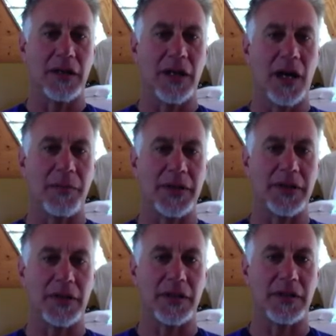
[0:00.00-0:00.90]
up
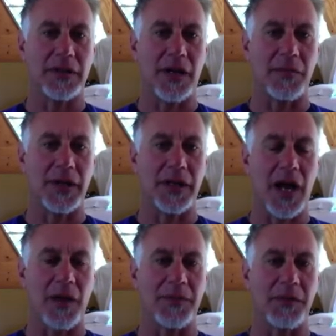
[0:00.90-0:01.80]
into the stomach,
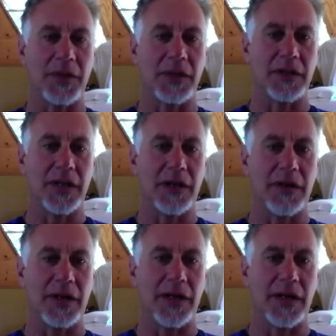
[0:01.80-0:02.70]
abdomen
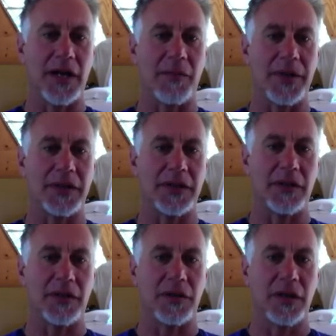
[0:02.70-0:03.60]
area, up
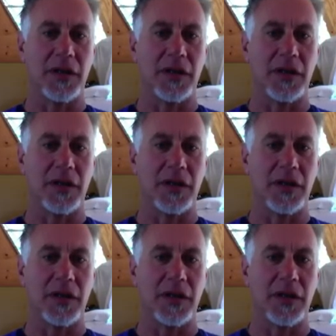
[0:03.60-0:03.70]
into